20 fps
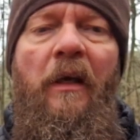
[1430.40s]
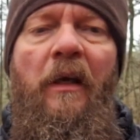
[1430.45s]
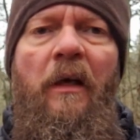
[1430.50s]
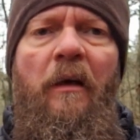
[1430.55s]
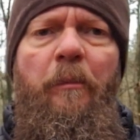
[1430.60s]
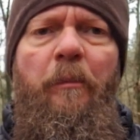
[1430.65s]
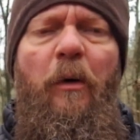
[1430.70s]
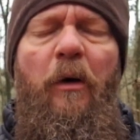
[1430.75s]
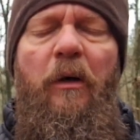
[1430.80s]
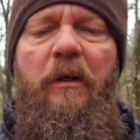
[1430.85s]

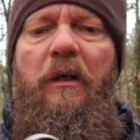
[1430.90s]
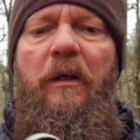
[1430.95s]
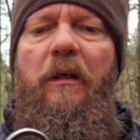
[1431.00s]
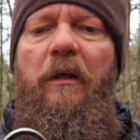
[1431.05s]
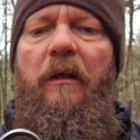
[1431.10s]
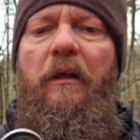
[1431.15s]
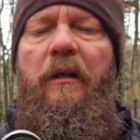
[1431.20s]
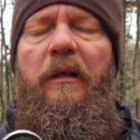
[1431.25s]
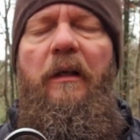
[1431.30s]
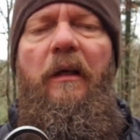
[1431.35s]
But
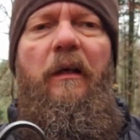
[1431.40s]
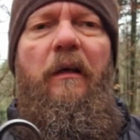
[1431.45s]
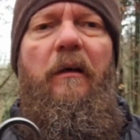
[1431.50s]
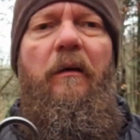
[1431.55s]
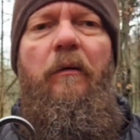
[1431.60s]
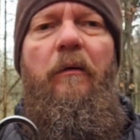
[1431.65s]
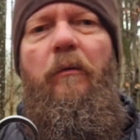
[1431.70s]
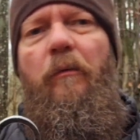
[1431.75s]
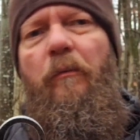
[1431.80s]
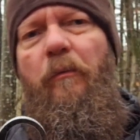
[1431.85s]

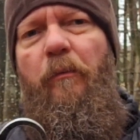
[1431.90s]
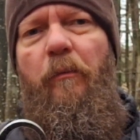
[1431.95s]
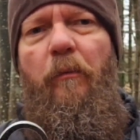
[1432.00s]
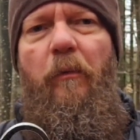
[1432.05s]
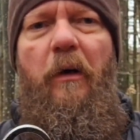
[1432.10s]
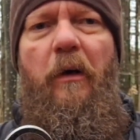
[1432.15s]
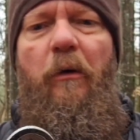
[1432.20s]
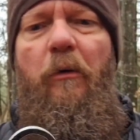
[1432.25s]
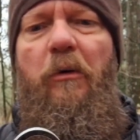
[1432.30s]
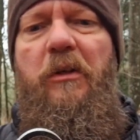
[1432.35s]

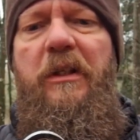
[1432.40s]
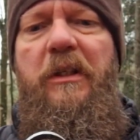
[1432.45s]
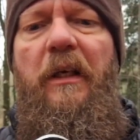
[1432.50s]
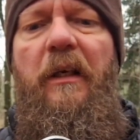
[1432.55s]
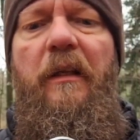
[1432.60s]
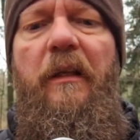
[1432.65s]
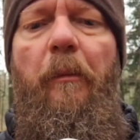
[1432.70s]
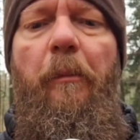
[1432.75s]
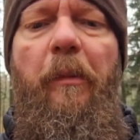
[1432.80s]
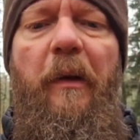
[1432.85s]
what can I say,
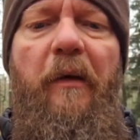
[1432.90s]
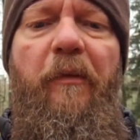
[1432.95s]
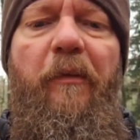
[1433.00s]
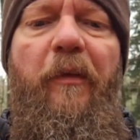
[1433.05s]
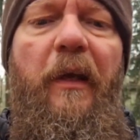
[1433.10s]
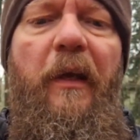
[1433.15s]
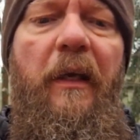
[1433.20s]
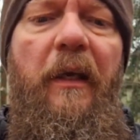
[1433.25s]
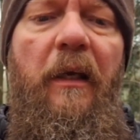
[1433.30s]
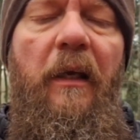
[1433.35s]
the big
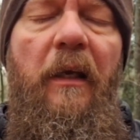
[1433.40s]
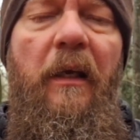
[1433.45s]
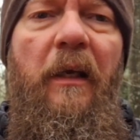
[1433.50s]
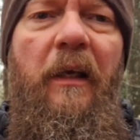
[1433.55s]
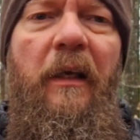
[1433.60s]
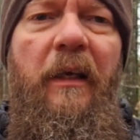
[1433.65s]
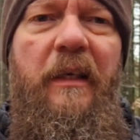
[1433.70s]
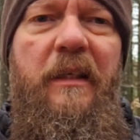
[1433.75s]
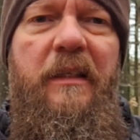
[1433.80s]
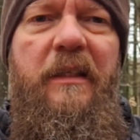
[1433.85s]
thing
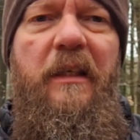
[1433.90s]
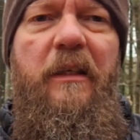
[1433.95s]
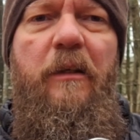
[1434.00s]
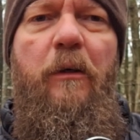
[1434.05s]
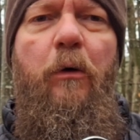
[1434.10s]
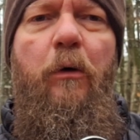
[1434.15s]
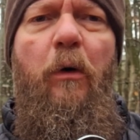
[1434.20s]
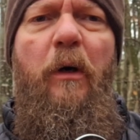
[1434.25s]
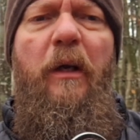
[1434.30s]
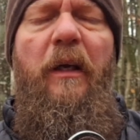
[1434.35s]
is this
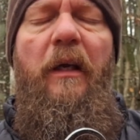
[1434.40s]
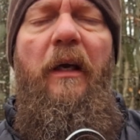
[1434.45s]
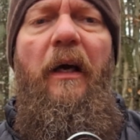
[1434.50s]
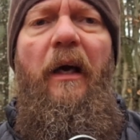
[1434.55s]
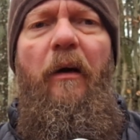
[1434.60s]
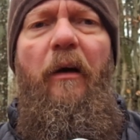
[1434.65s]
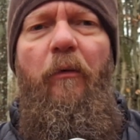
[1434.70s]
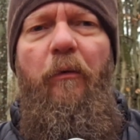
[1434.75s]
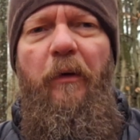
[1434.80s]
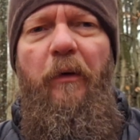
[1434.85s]
hook here.
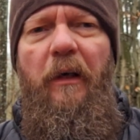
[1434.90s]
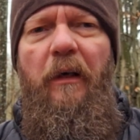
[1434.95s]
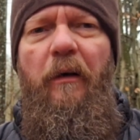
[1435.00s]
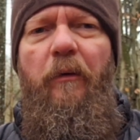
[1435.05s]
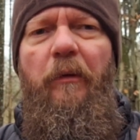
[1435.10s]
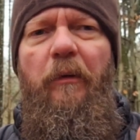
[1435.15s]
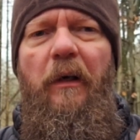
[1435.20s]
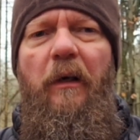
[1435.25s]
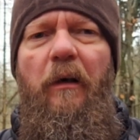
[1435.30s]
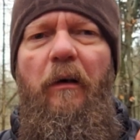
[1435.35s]
I
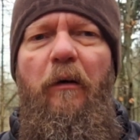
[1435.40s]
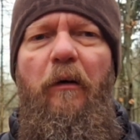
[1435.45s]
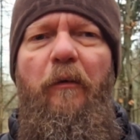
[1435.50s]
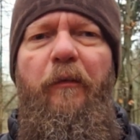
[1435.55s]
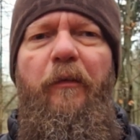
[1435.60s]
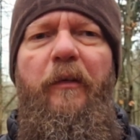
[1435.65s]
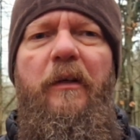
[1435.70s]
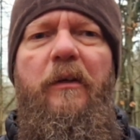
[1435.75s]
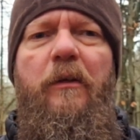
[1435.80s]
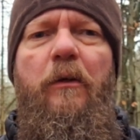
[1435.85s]
really love
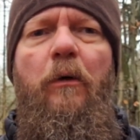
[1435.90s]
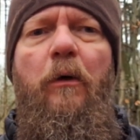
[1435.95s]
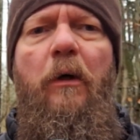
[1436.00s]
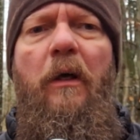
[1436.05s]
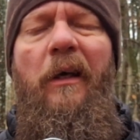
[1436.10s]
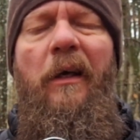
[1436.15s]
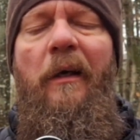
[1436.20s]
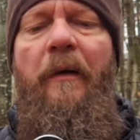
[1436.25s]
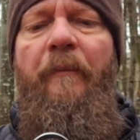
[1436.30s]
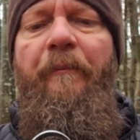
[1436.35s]
this hook.
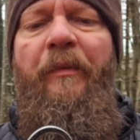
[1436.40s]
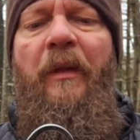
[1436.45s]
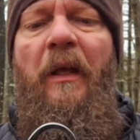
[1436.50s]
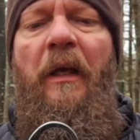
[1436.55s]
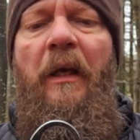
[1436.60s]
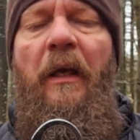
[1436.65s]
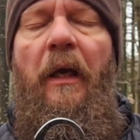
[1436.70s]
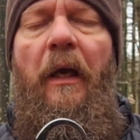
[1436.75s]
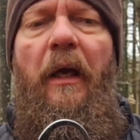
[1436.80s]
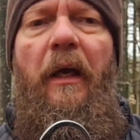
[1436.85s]

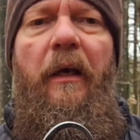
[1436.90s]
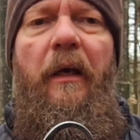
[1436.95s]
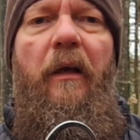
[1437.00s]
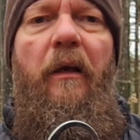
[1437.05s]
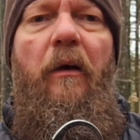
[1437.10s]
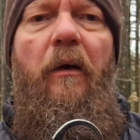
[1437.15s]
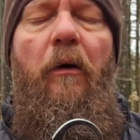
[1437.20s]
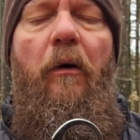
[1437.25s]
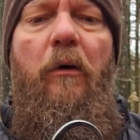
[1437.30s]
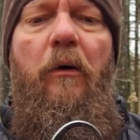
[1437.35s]
And
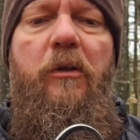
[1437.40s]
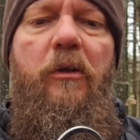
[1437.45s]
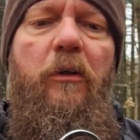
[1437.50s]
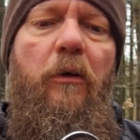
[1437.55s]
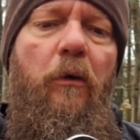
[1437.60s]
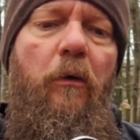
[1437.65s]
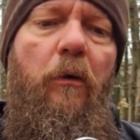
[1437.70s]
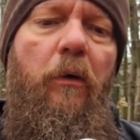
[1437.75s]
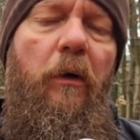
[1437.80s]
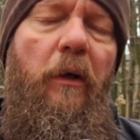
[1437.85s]

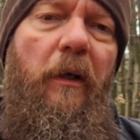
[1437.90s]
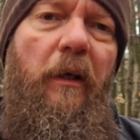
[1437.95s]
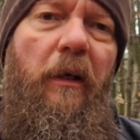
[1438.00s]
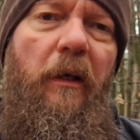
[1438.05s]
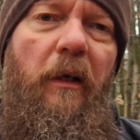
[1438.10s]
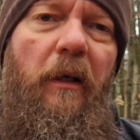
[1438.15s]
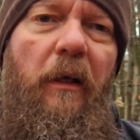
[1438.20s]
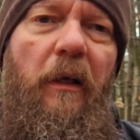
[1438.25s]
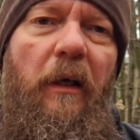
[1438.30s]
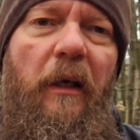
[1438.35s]
also
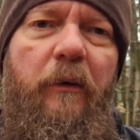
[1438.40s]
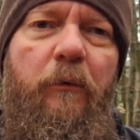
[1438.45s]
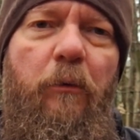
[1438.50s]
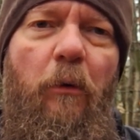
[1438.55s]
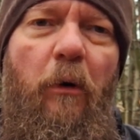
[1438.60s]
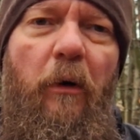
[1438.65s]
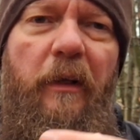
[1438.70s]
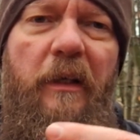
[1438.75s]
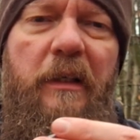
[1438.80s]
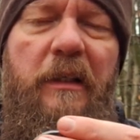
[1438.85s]
I
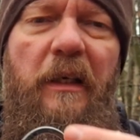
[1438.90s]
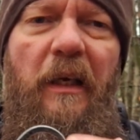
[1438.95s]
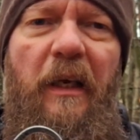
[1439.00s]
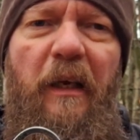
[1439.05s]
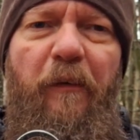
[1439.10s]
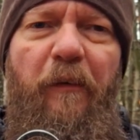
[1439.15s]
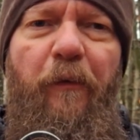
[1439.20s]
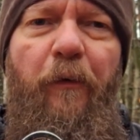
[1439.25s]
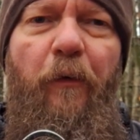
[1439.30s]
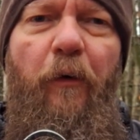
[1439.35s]
draw this
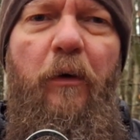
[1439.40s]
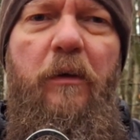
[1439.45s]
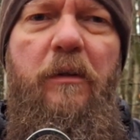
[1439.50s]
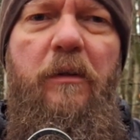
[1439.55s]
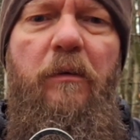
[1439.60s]
knife first